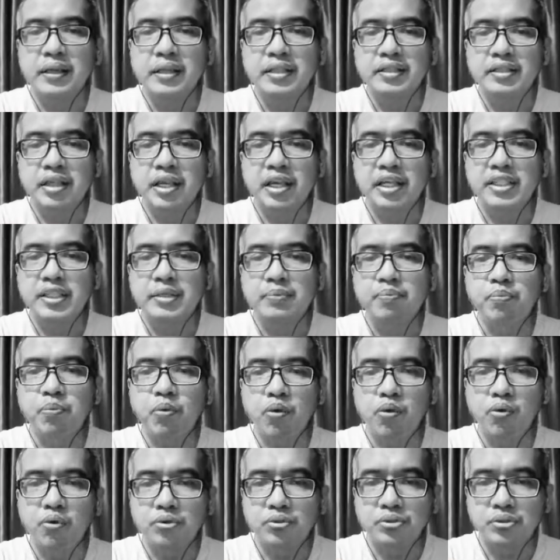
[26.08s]
is
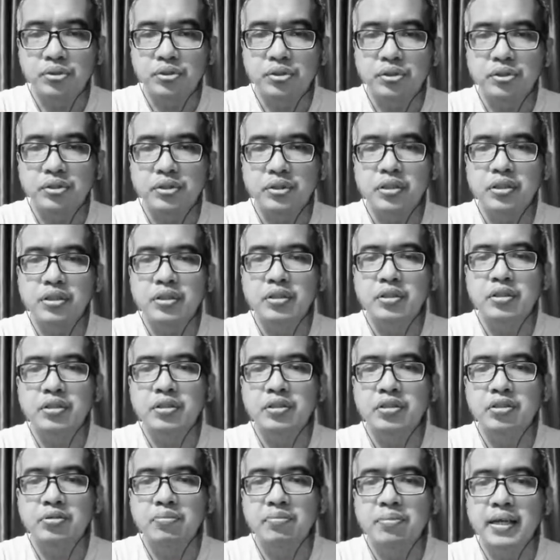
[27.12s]
exposed
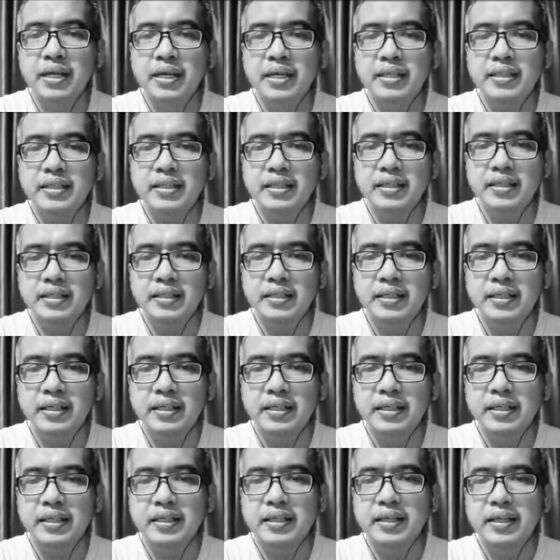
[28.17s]
to many
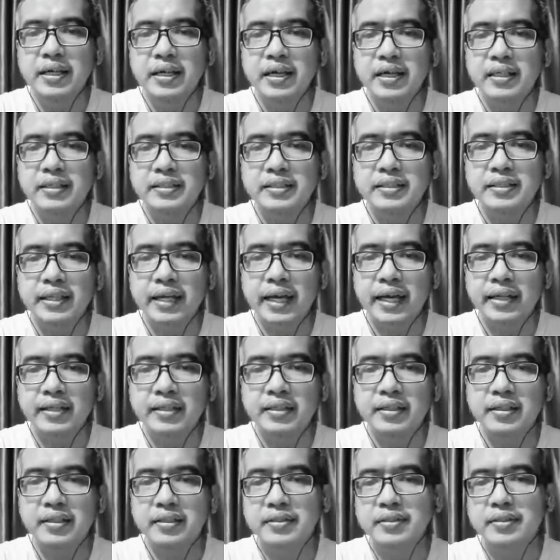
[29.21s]
uh,
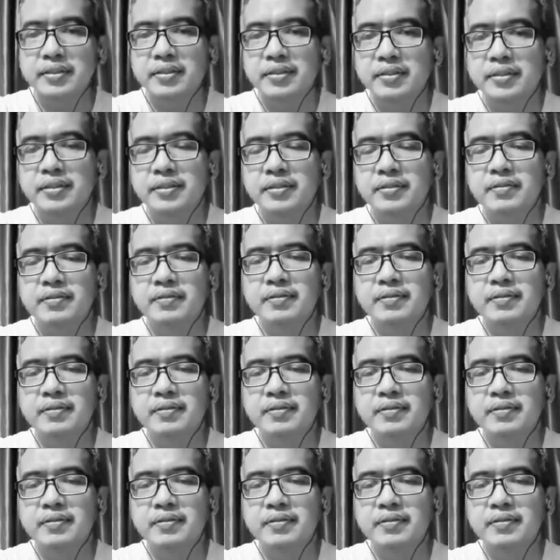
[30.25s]
scandals